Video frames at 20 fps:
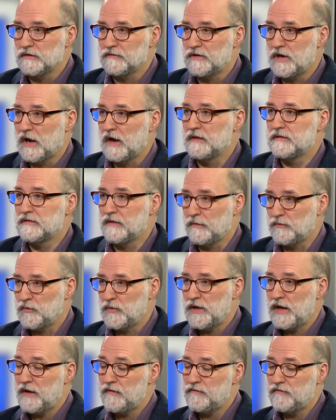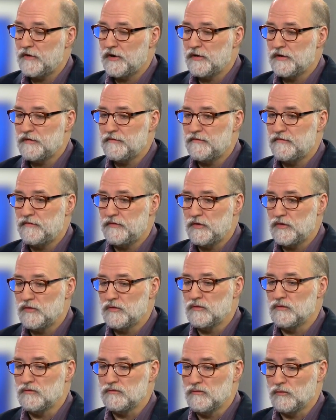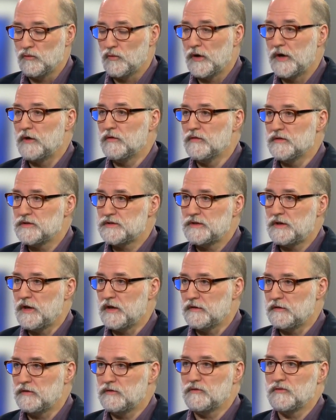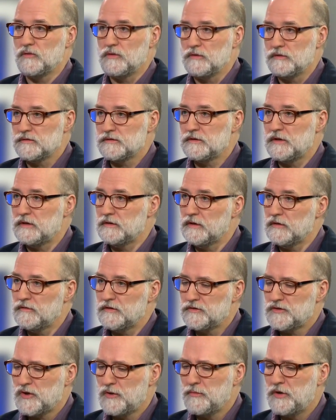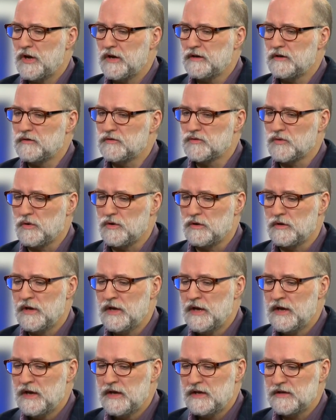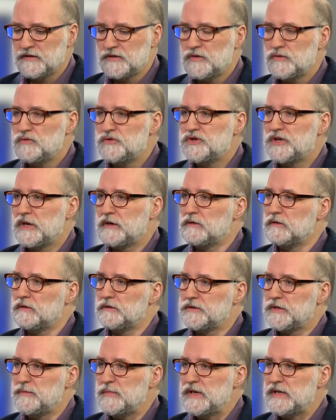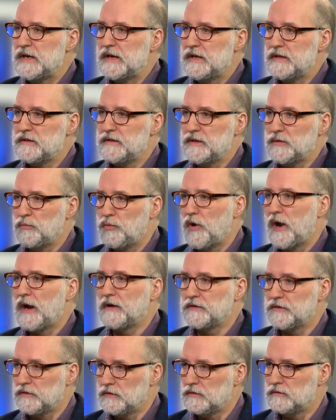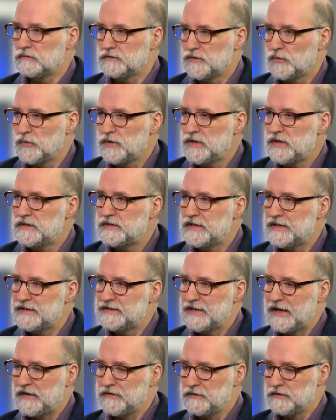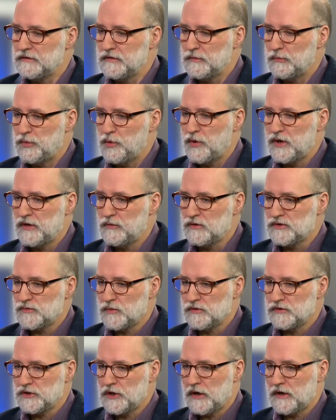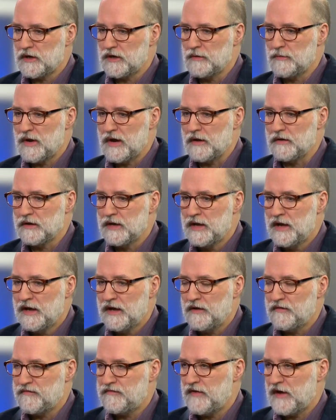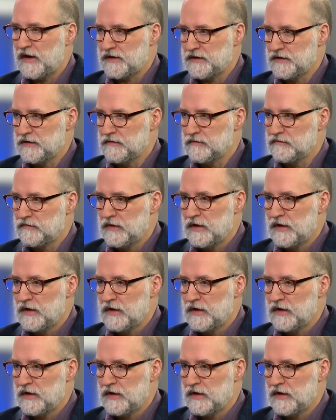concept. We have very few rigorous gun controls, and the term gun control is too general to mean anything practical. So we need to get down to the point at which we're talking about effective,